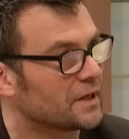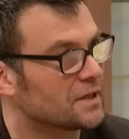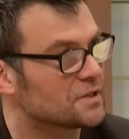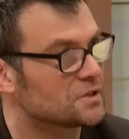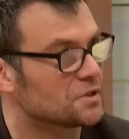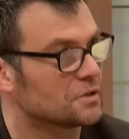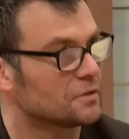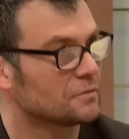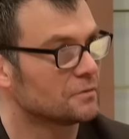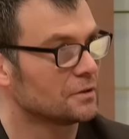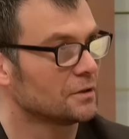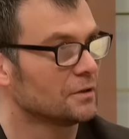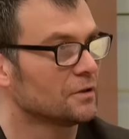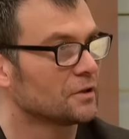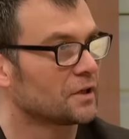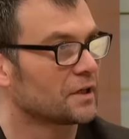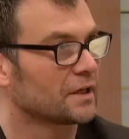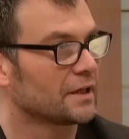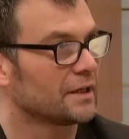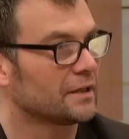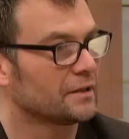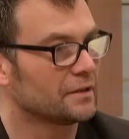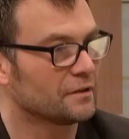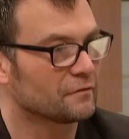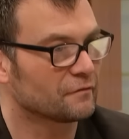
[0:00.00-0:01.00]
is you, you look at
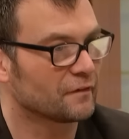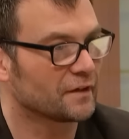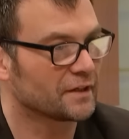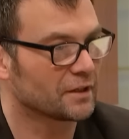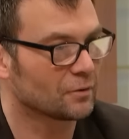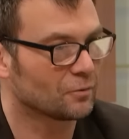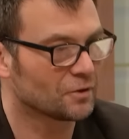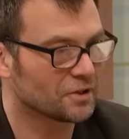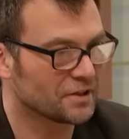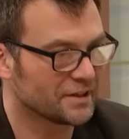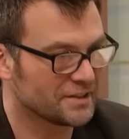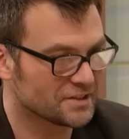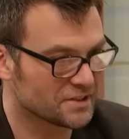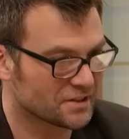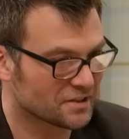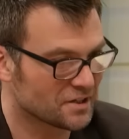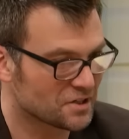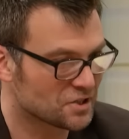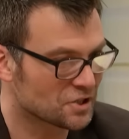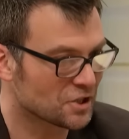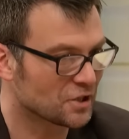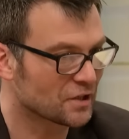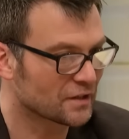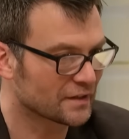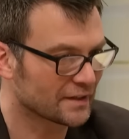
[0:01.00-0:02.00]
it, you find out what he's going
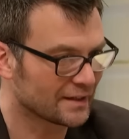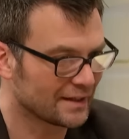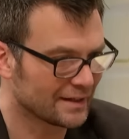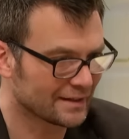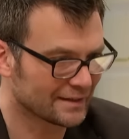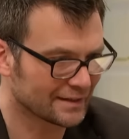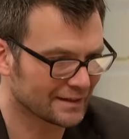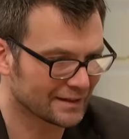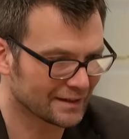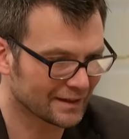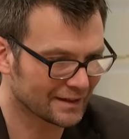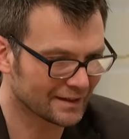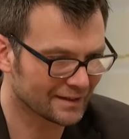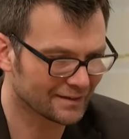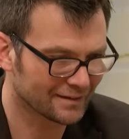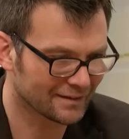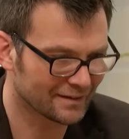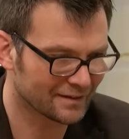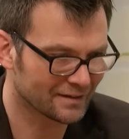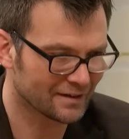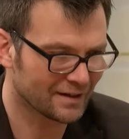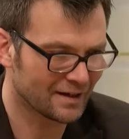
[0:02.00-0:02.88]
to chuck that, I think. Can